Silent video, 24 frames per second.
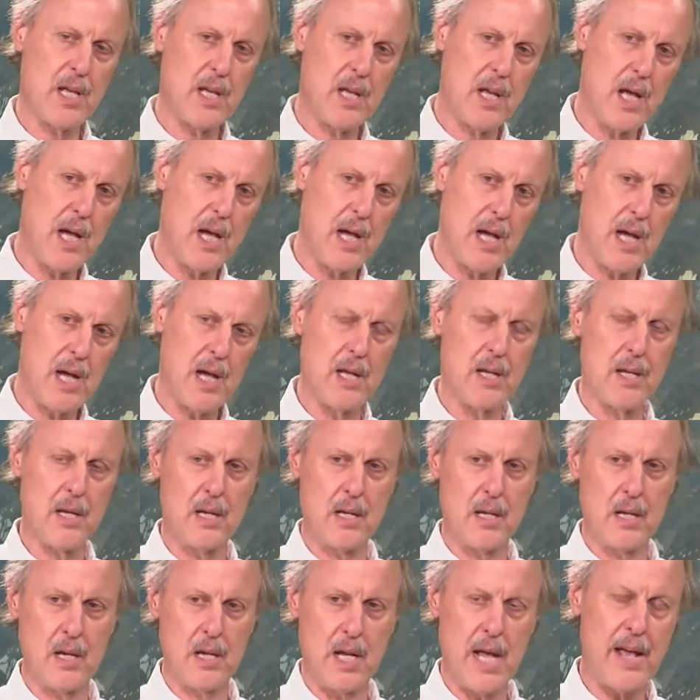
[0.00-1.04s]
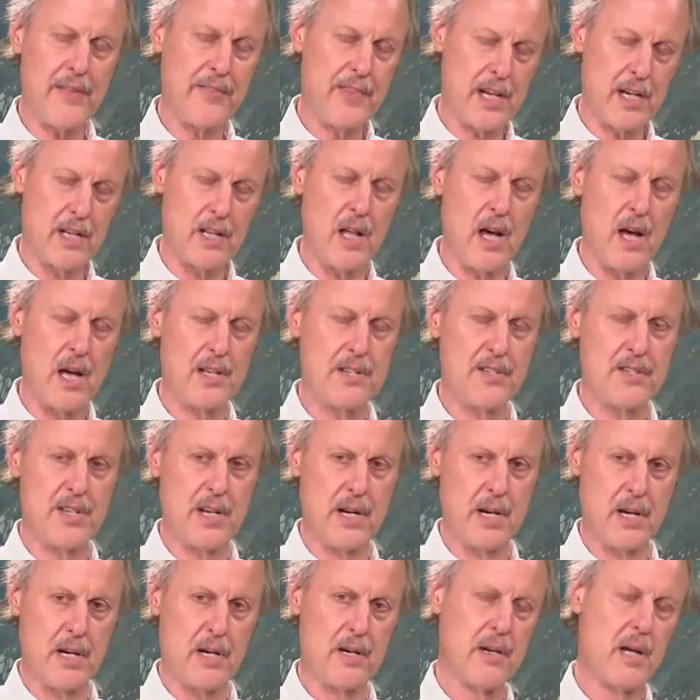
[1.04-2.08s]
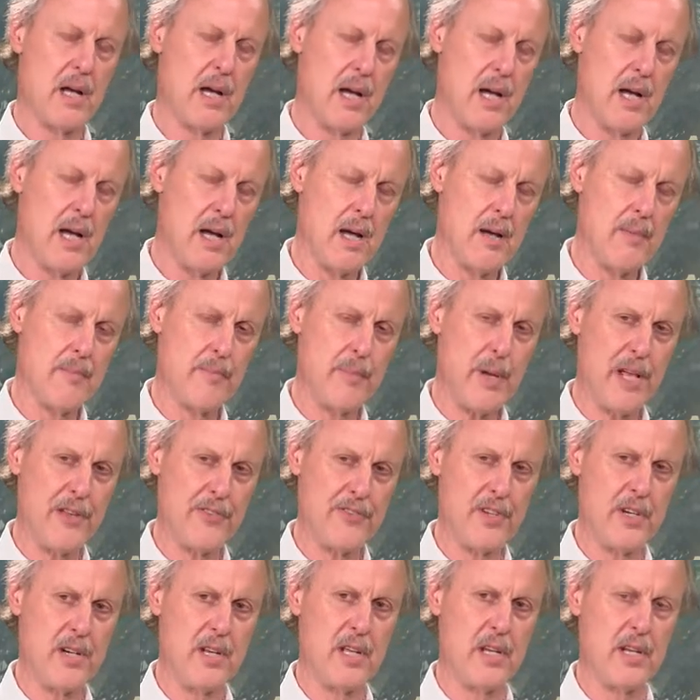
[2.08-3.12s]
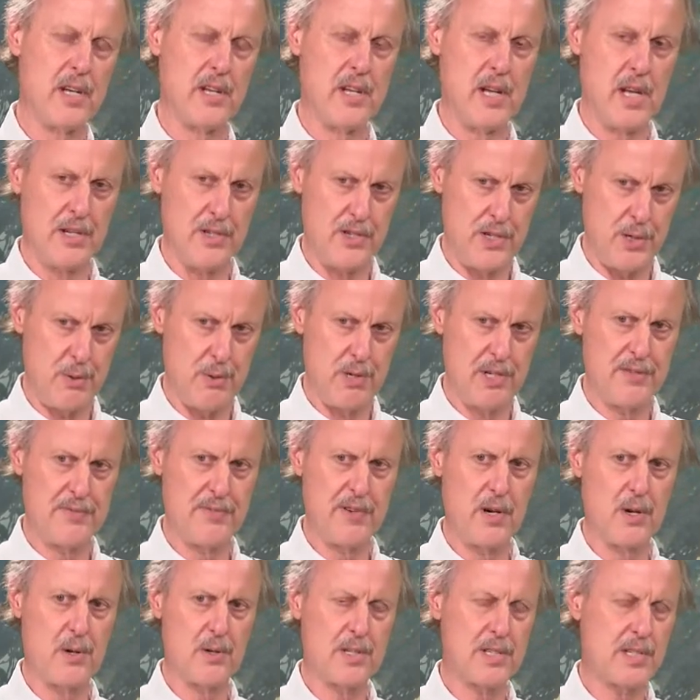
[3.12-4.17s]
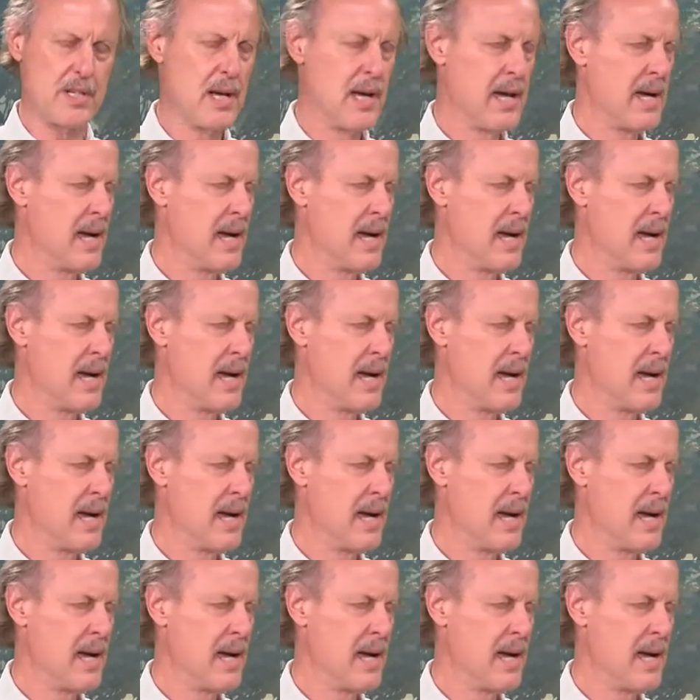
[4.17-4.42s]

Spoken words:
ethnic lines there, Palestinian and Jewish folks,